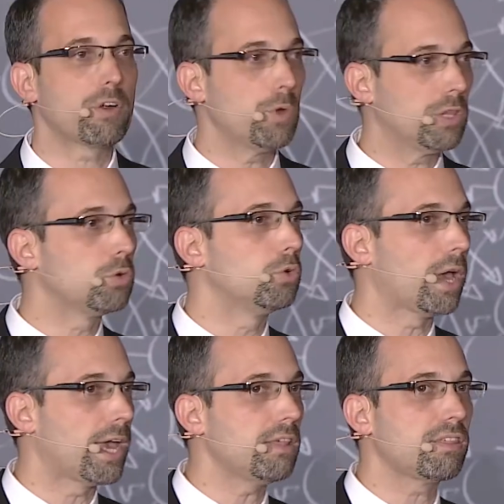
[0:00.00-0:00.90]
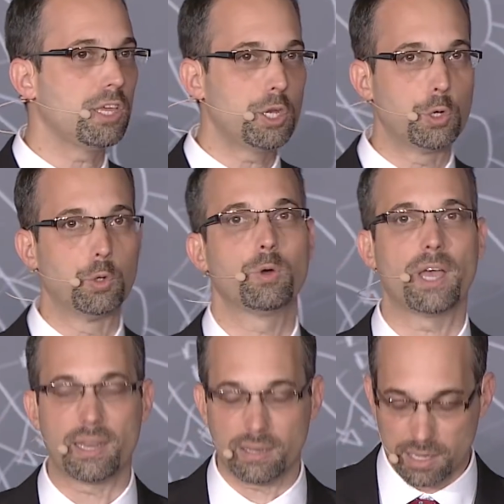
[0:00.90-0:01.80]
we do anything new,
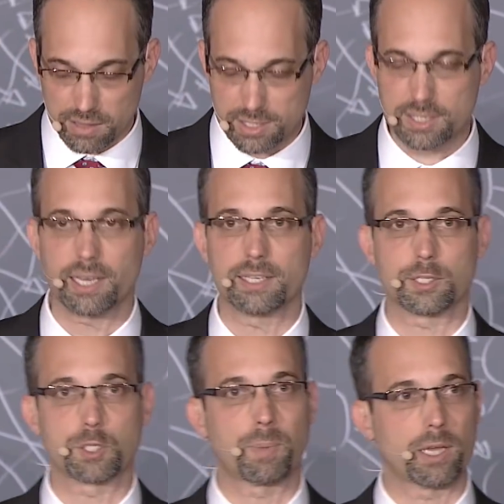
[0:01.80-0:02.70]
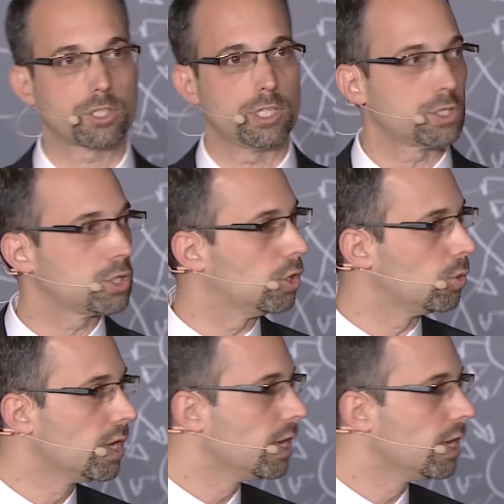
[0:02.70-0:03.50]
and in this case especially so.